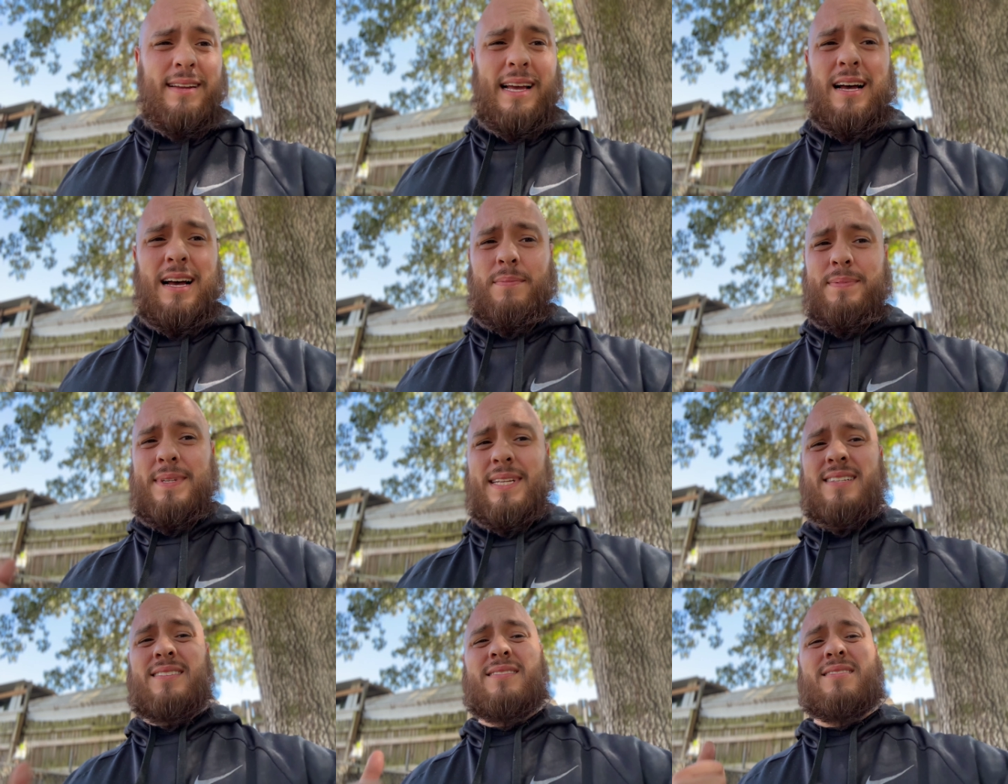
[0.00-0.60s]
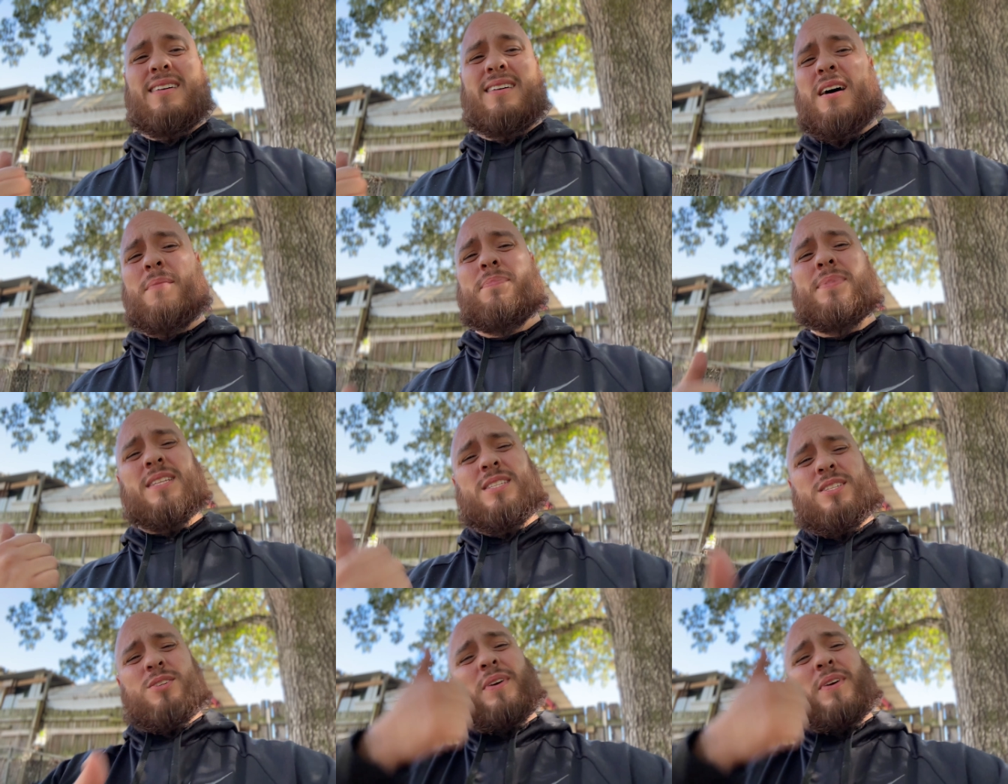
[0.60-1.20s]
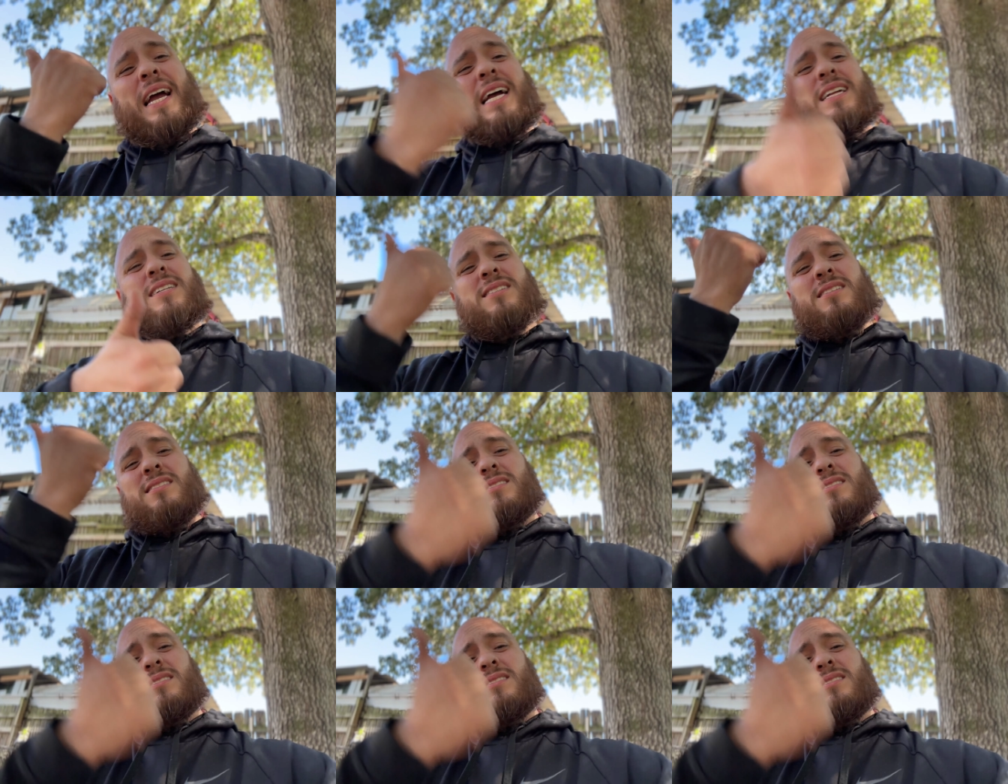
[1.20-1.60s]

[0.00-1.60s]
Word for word: I upped it up the scratch,